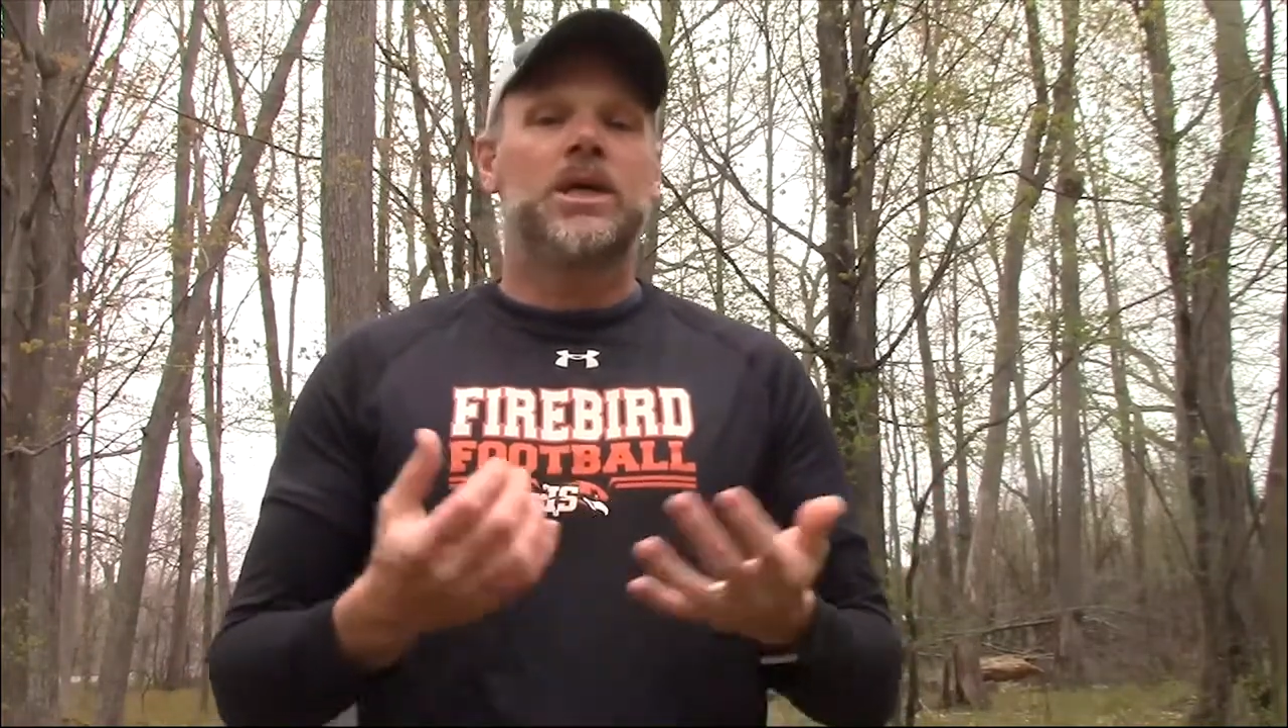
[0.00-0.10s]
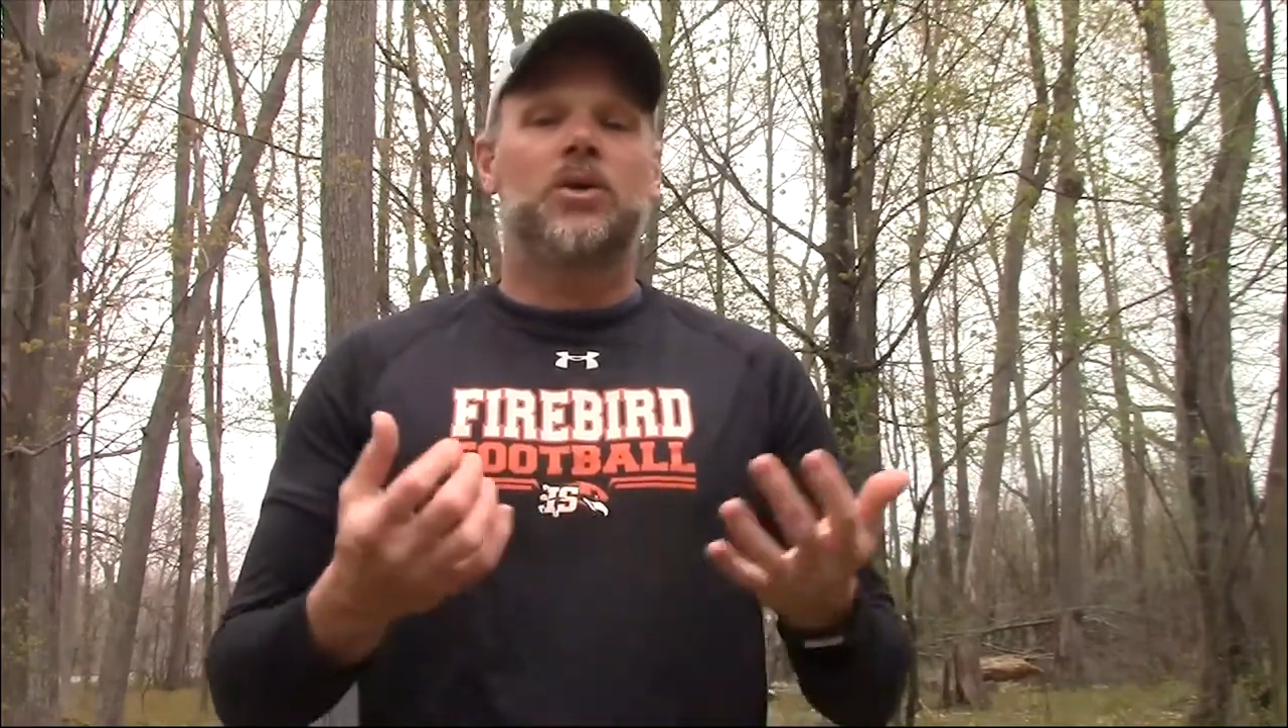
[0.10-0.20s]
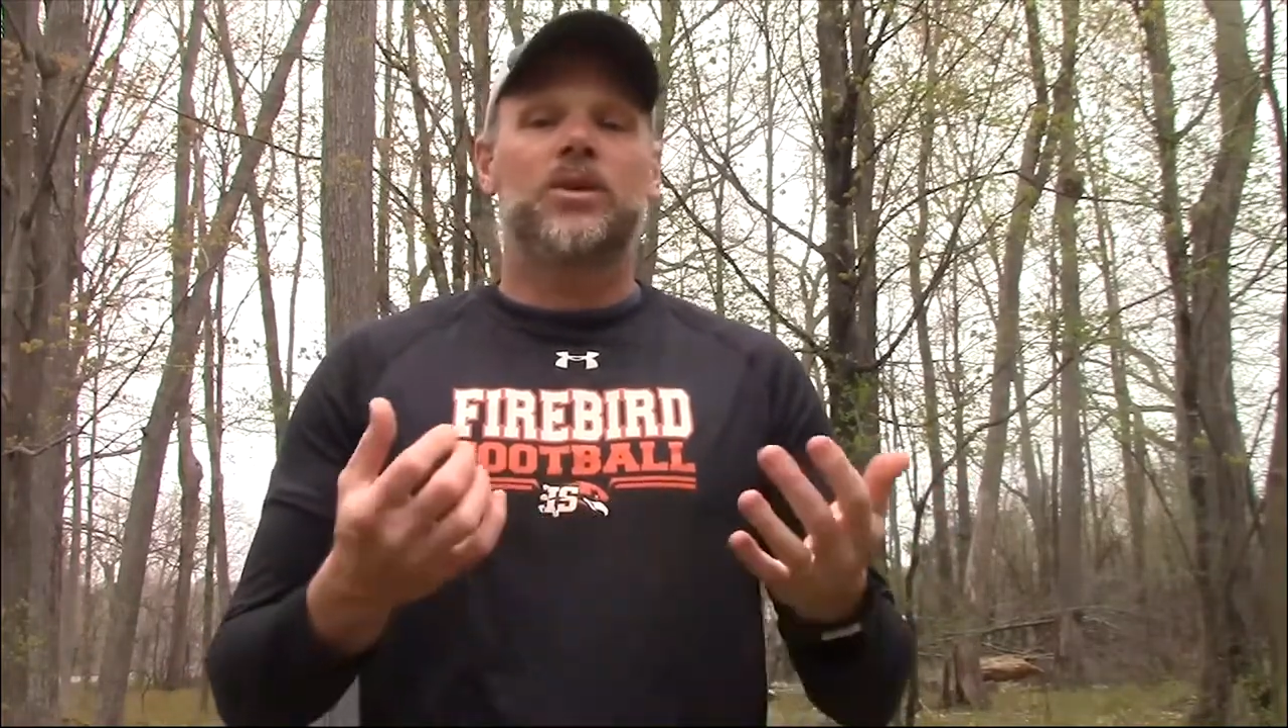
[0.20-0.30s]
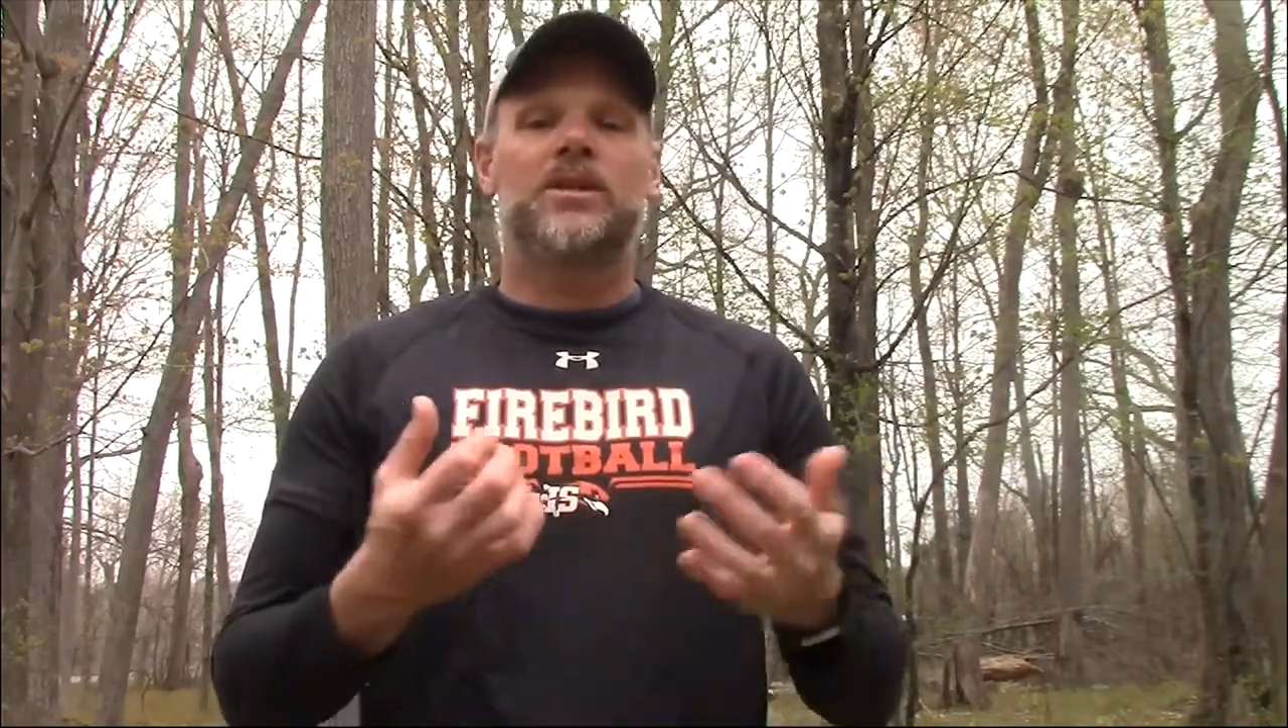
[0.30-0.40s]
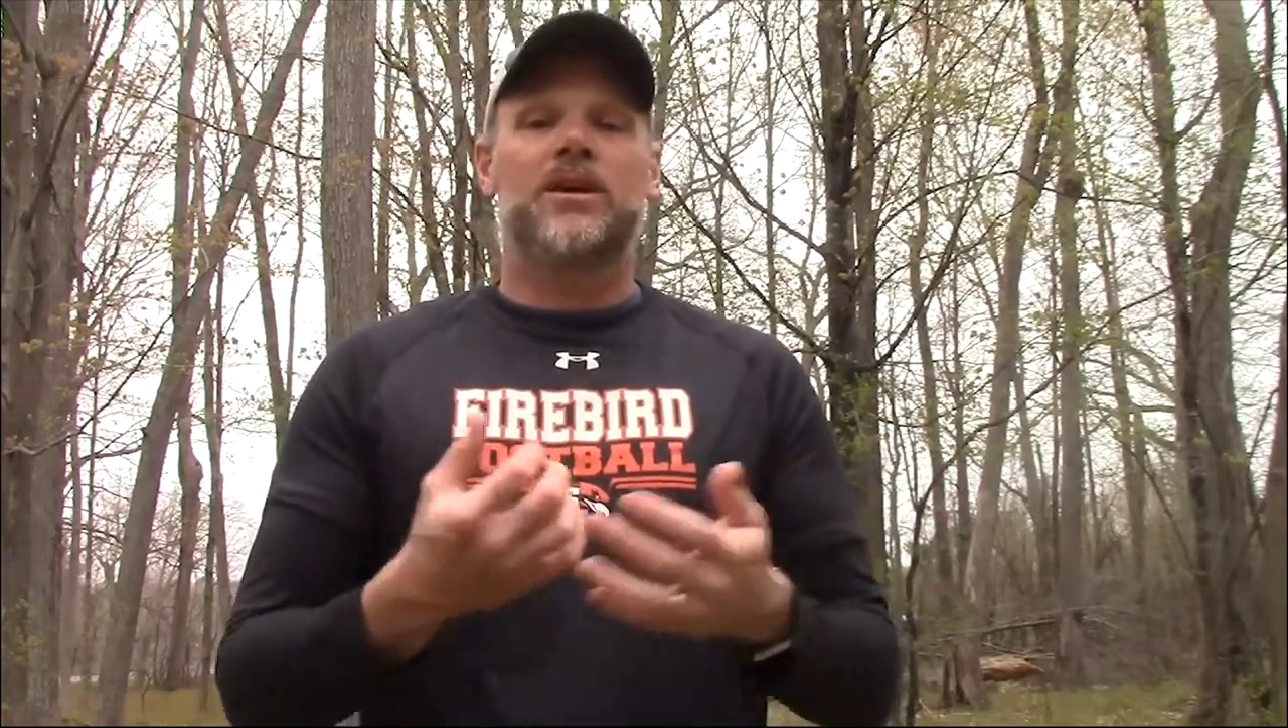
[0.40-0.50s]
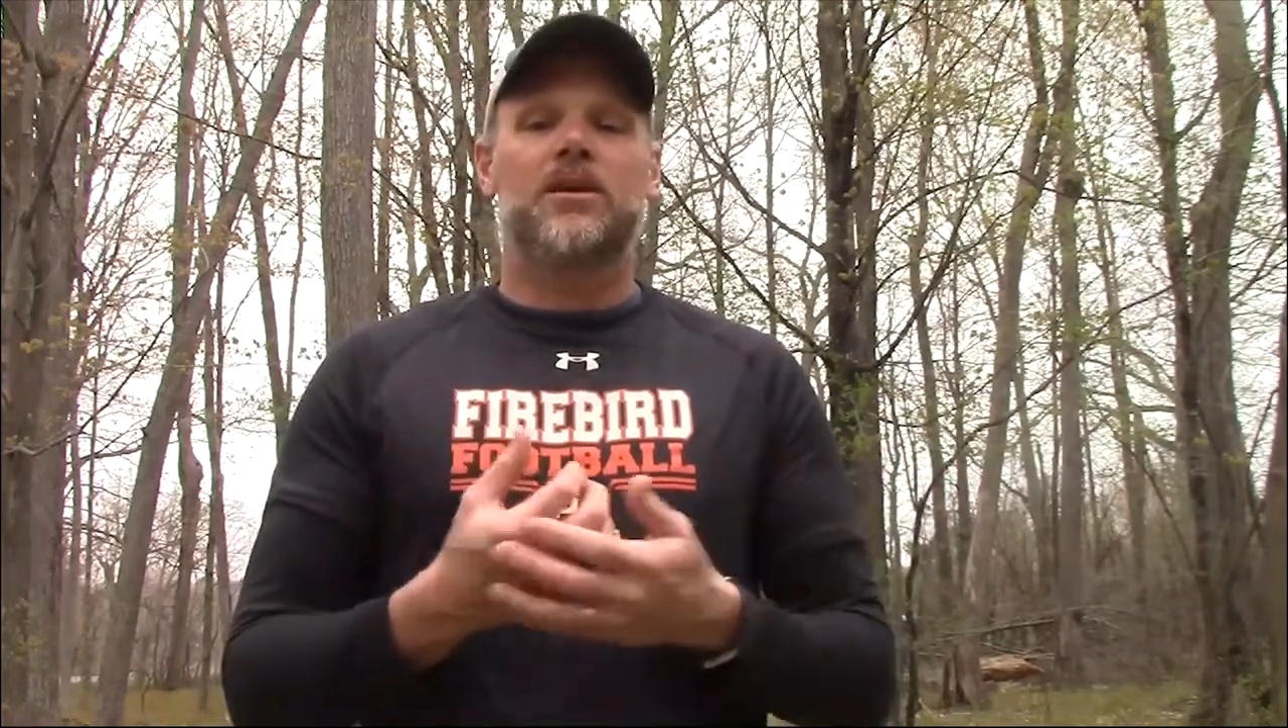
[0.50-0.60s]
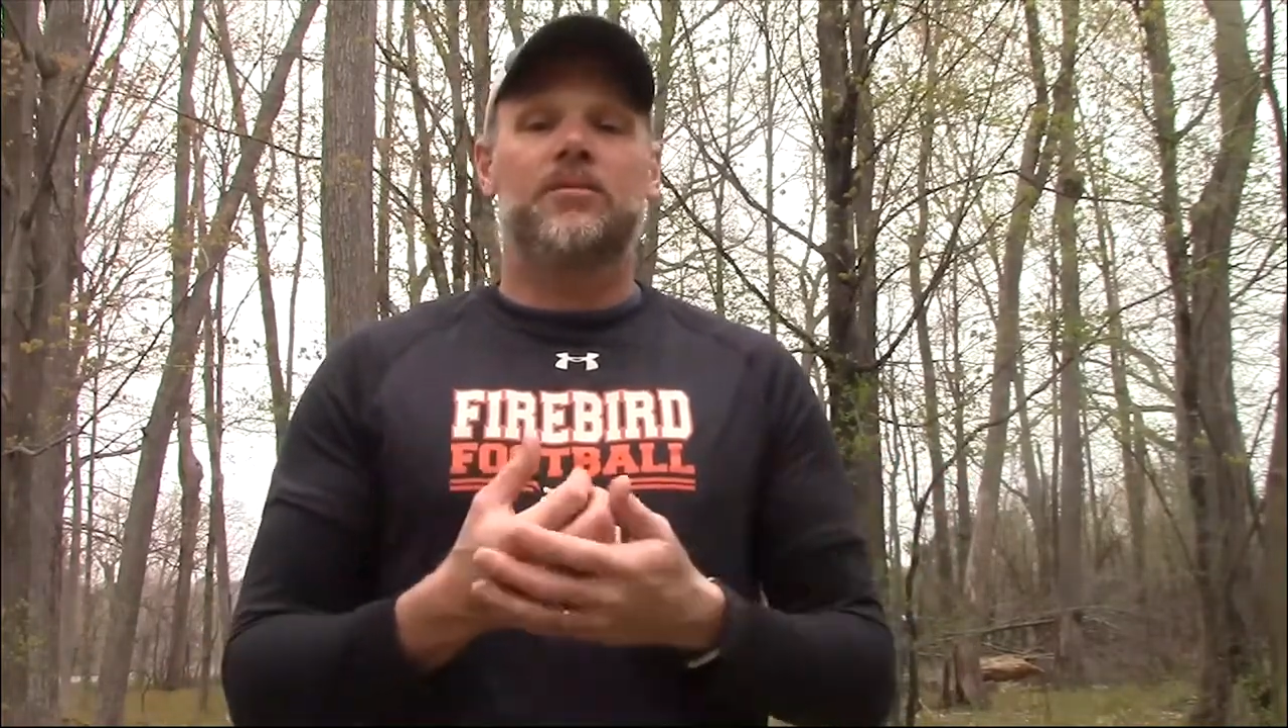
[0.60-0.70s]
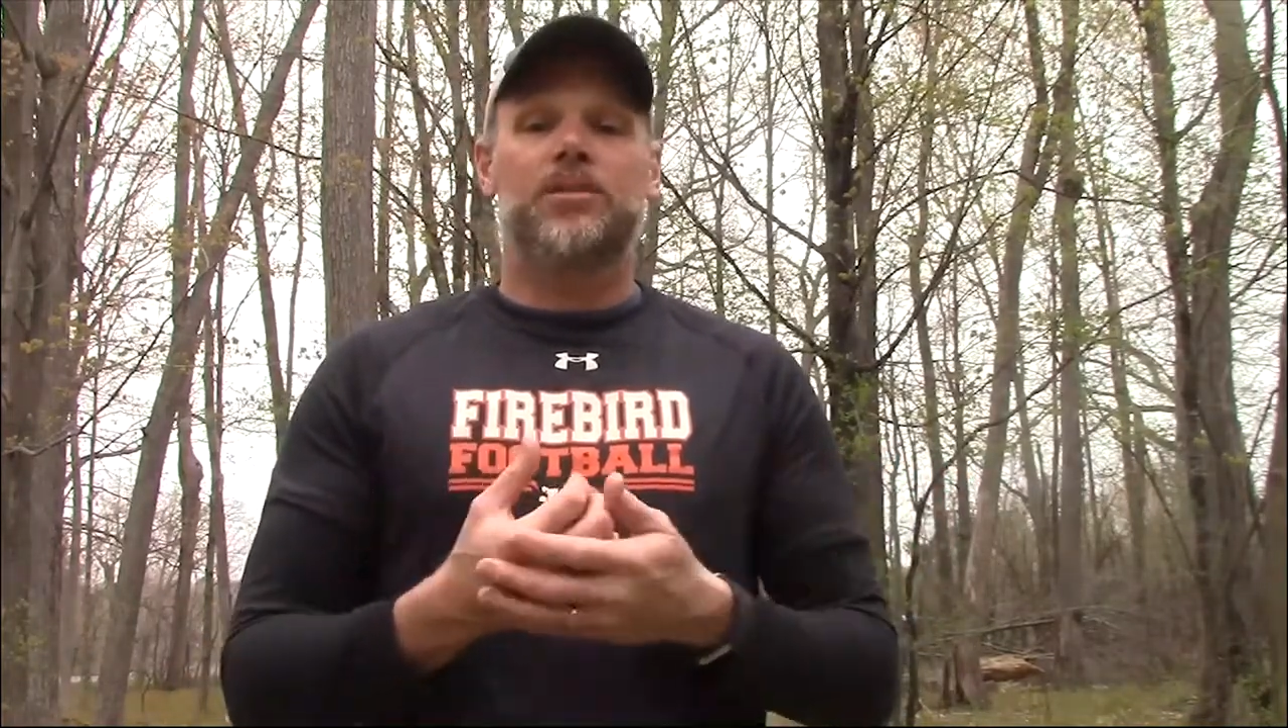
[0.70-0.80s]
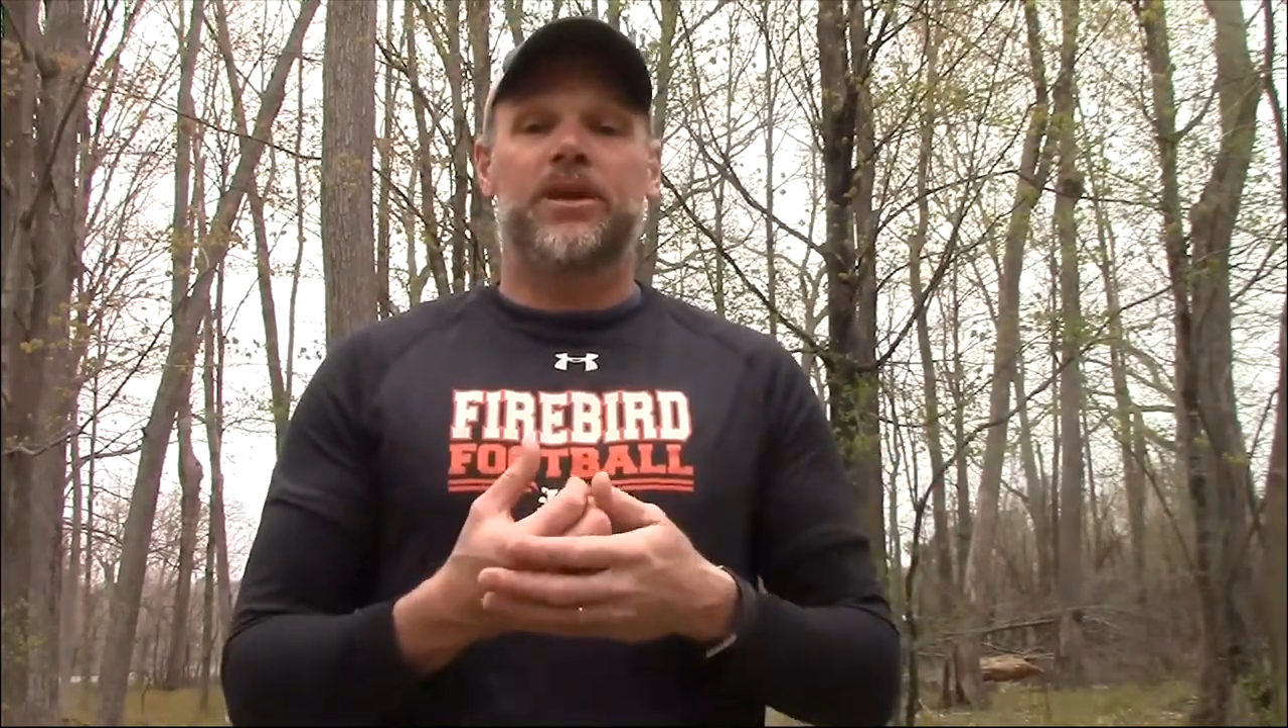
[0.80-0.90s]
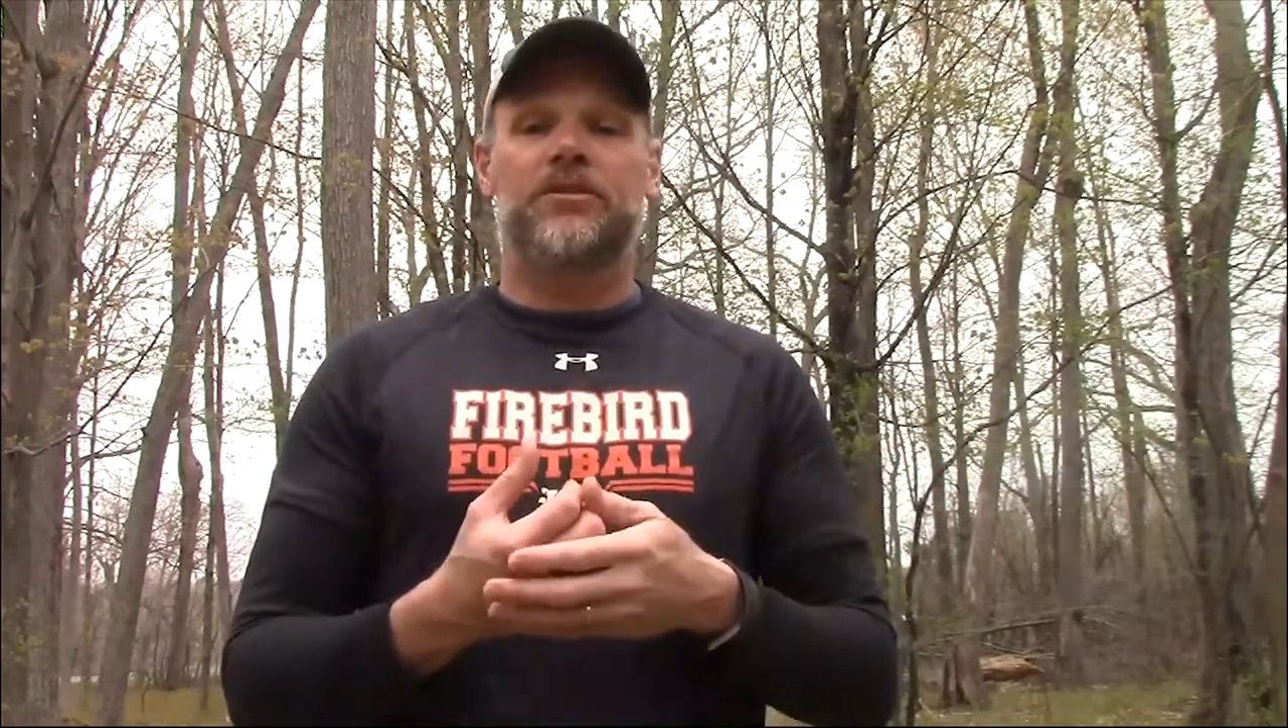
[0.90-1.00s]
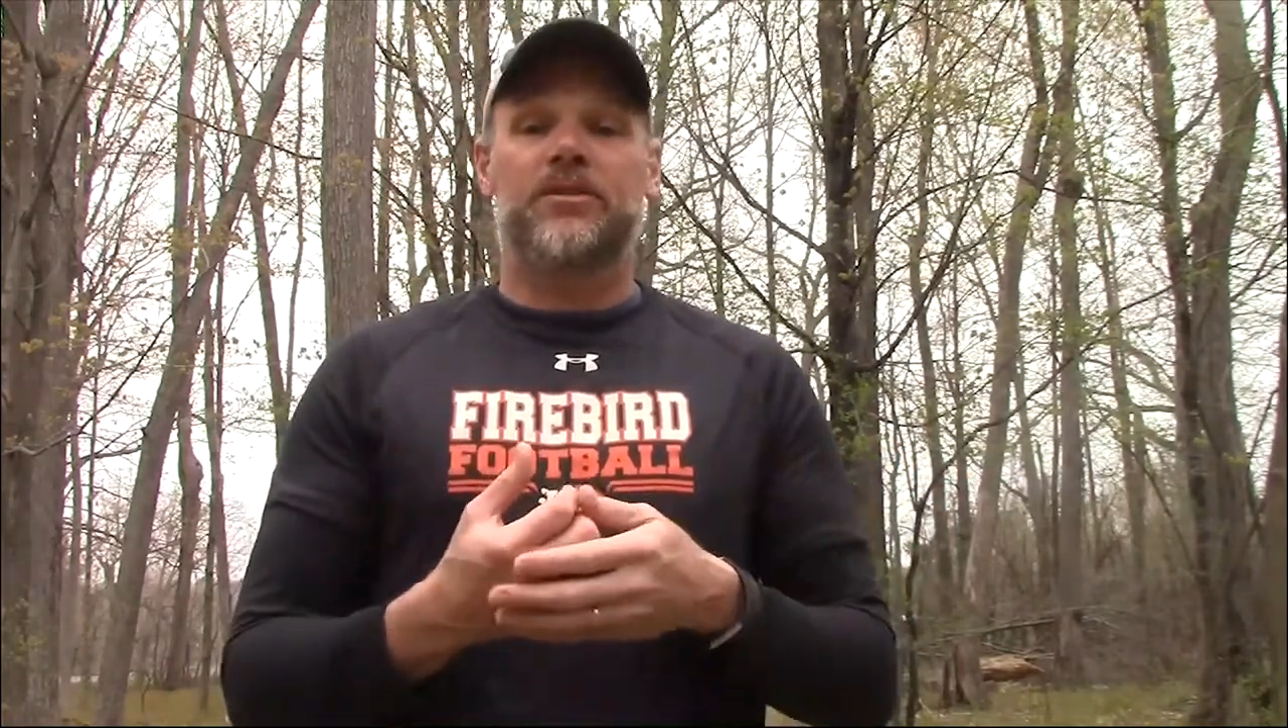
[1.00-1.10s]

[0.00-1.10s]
we tell our players